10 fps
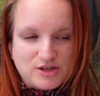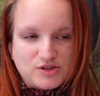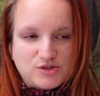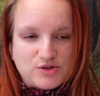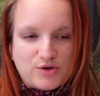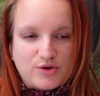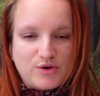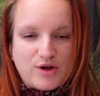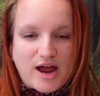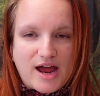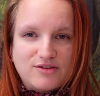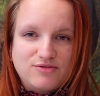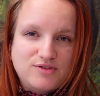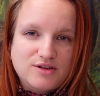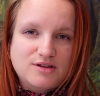So I
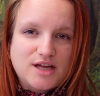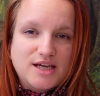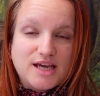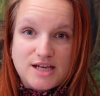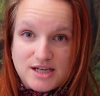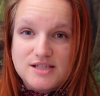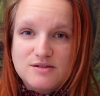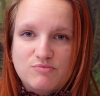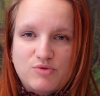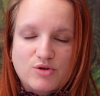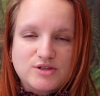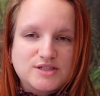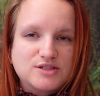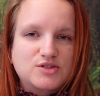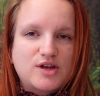feel like it is
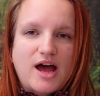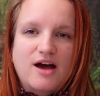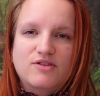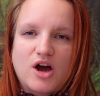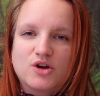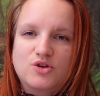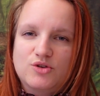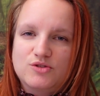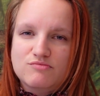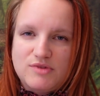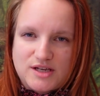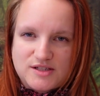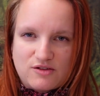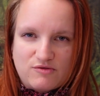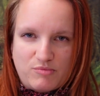important to have a good mix
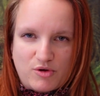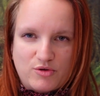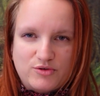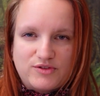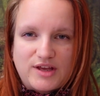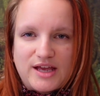of both.